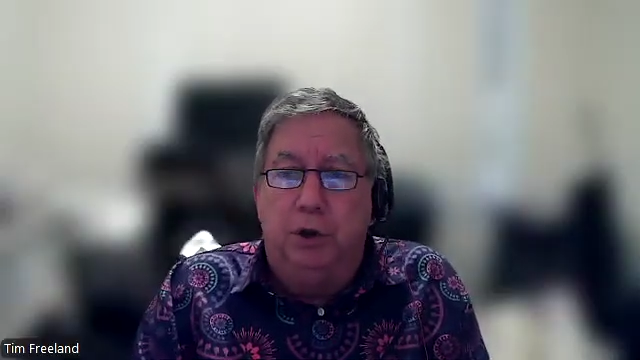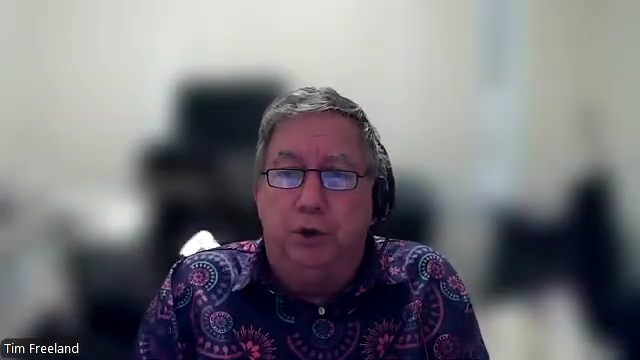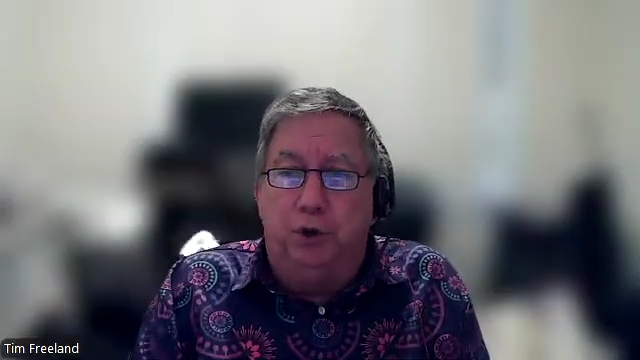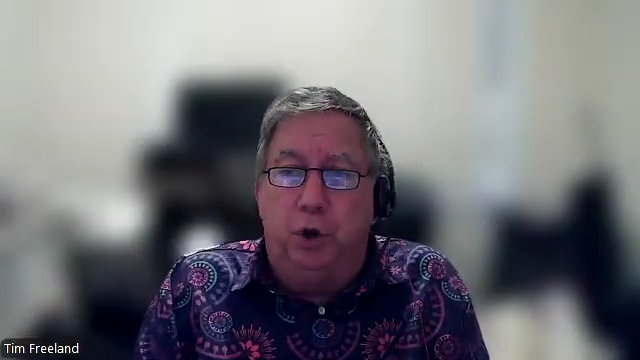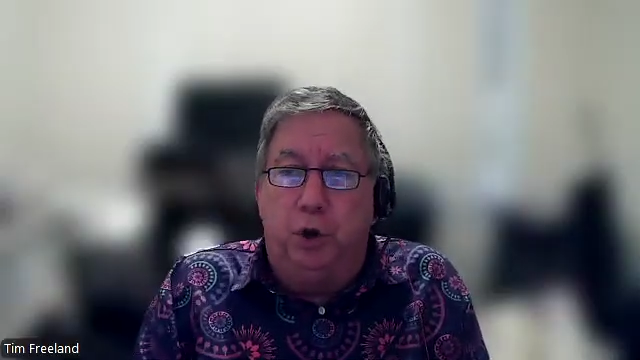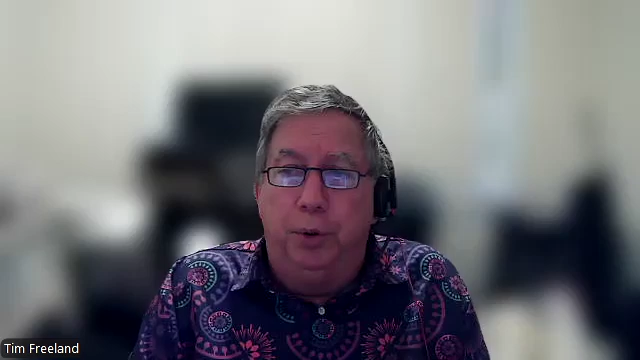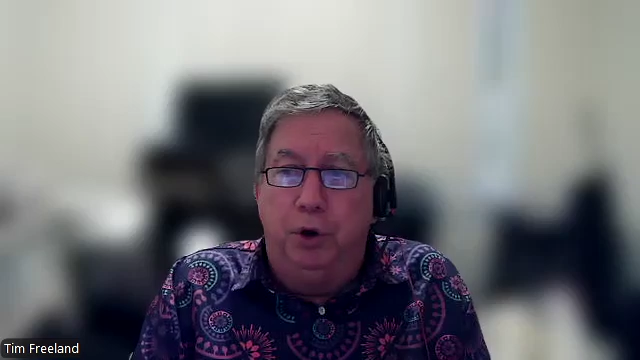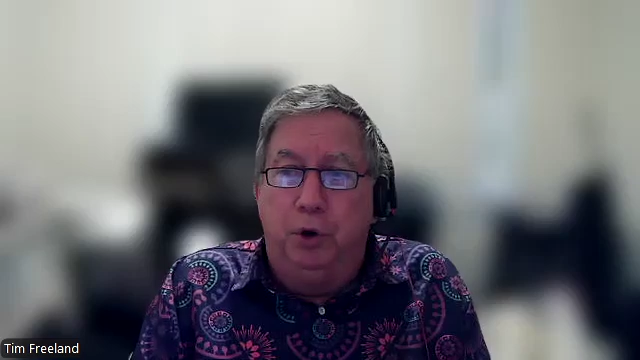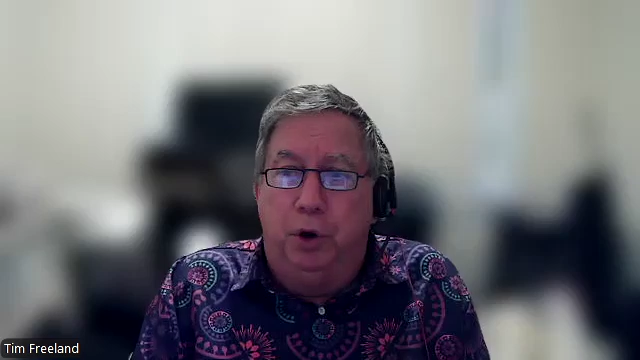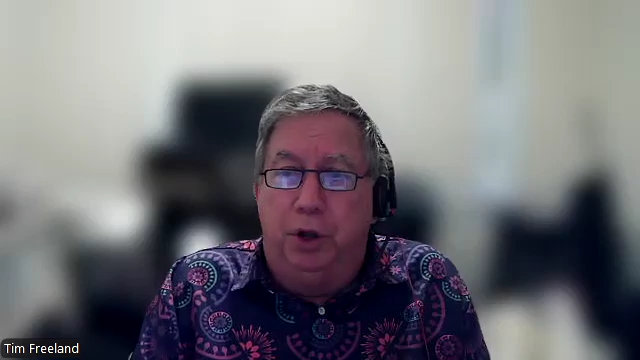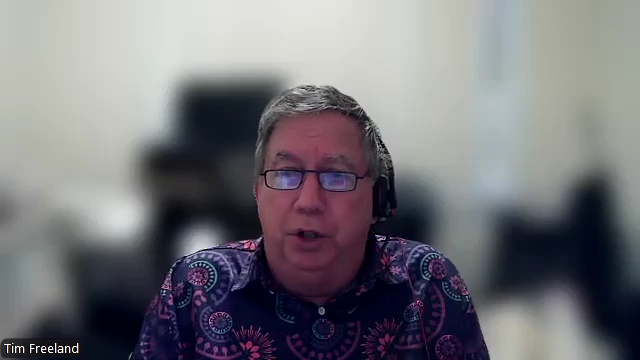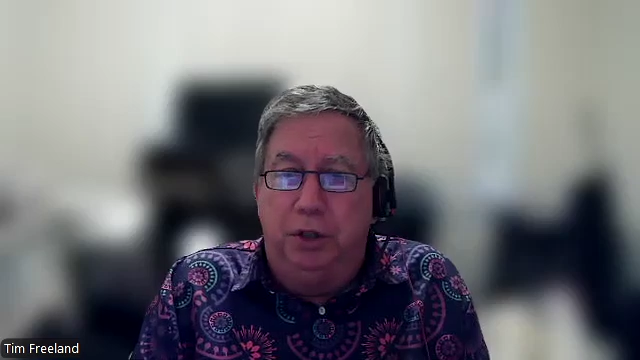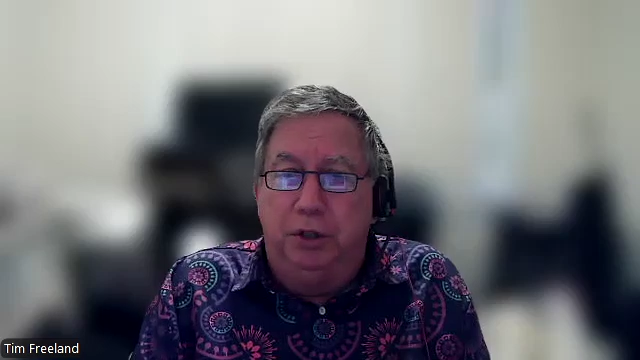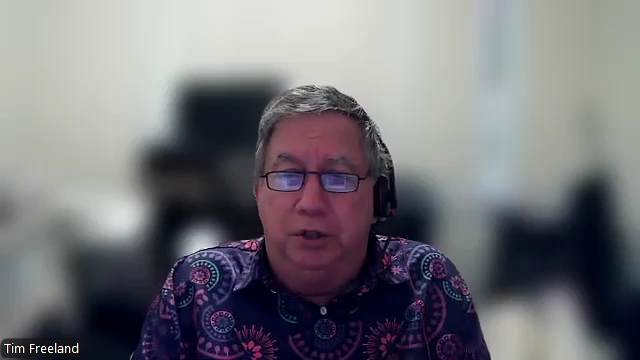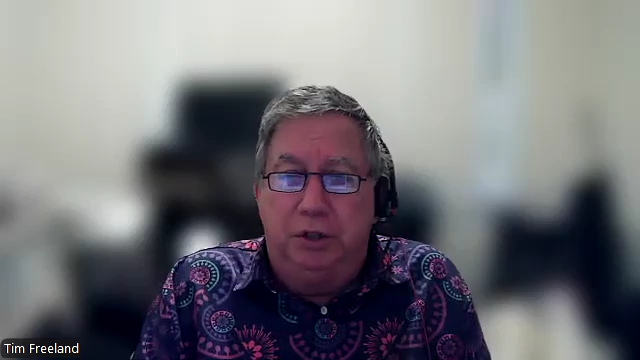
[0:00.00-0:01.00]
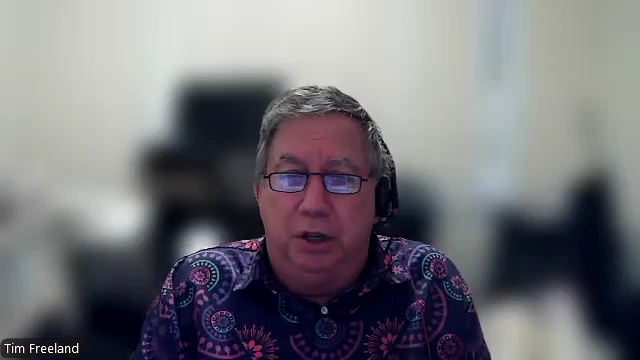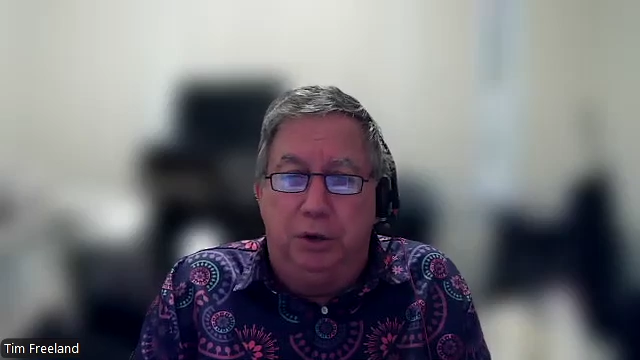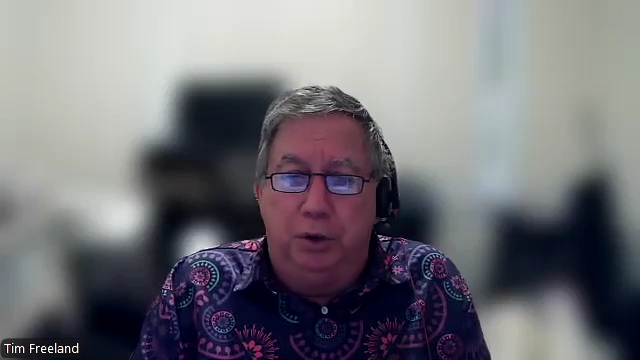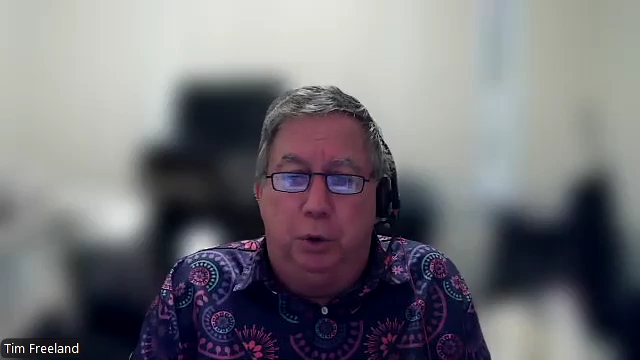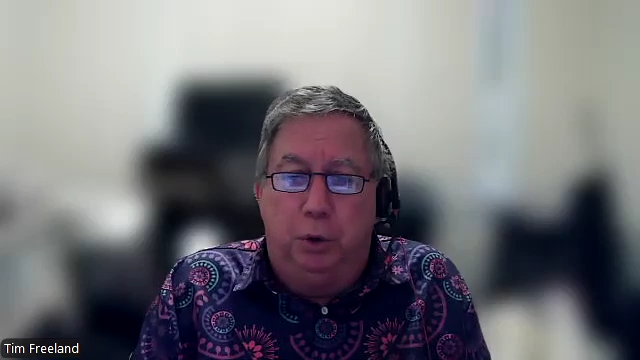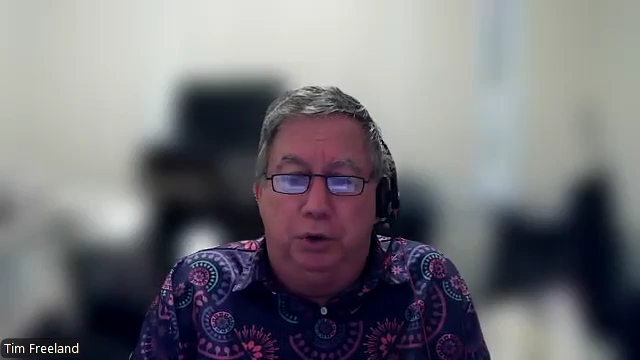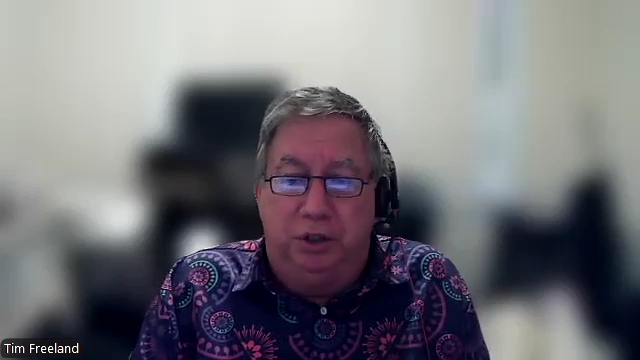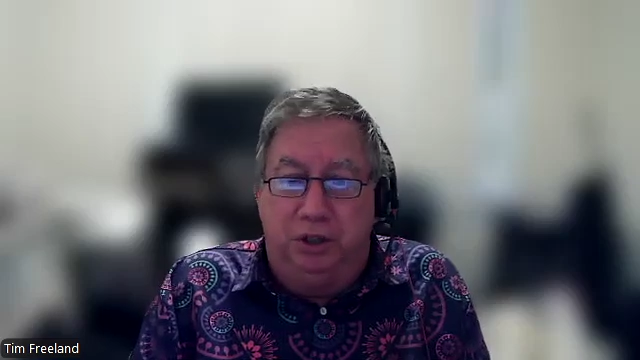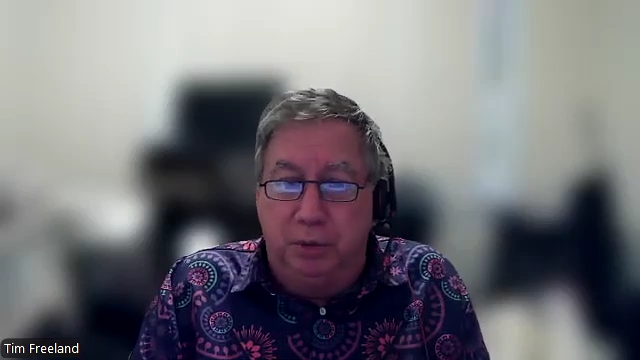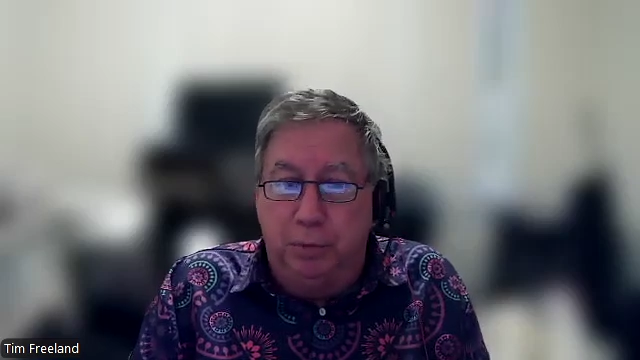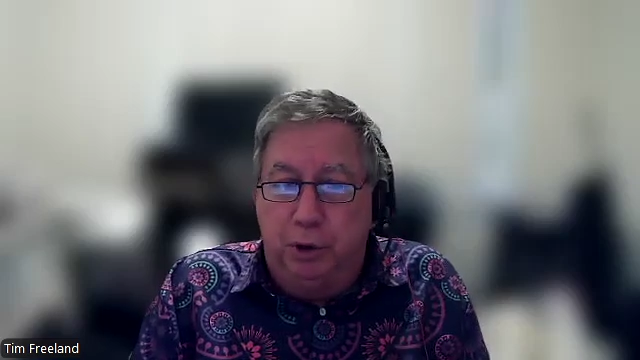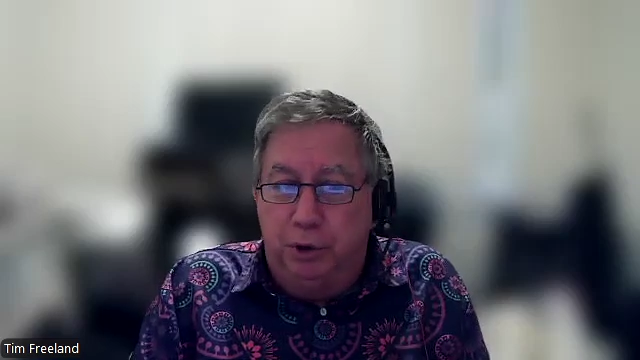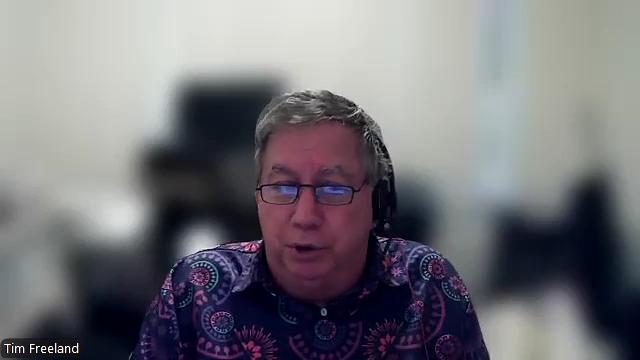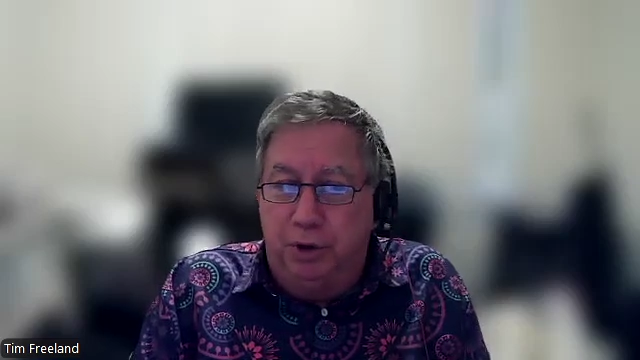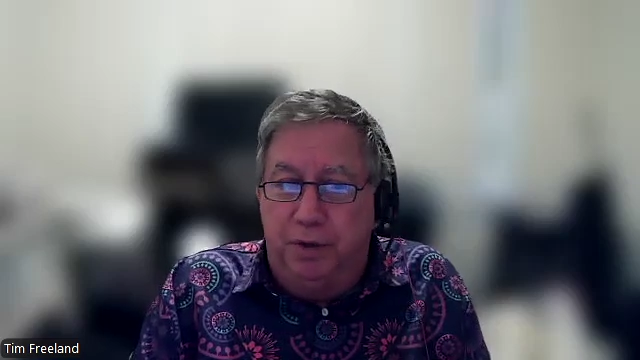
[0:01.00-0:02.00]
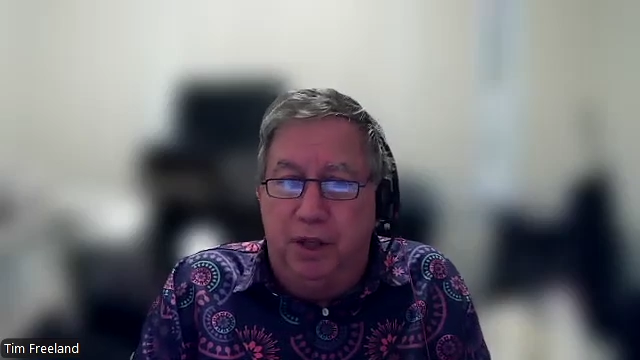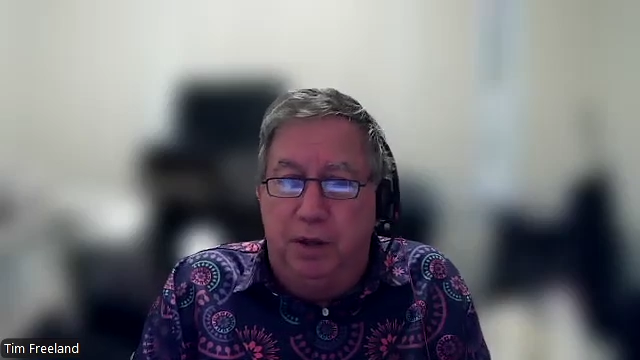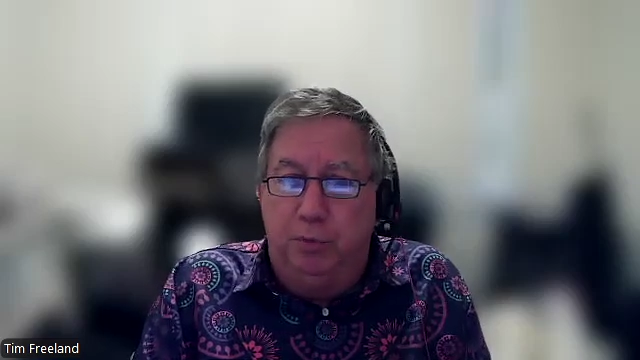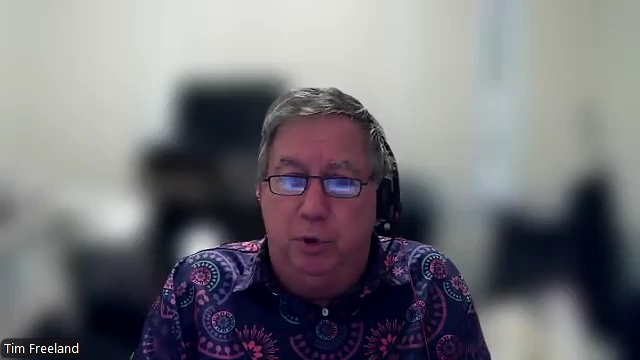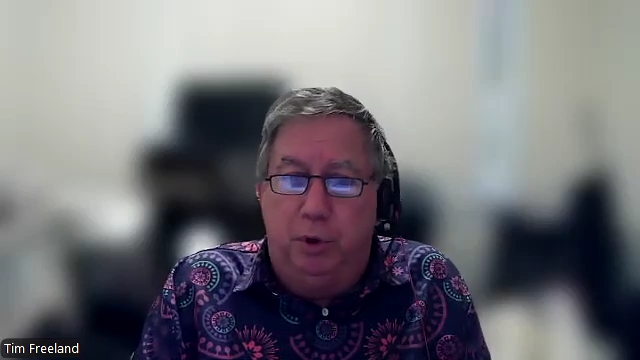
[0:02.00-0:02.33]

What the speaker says: showing your audience that you are similar to them,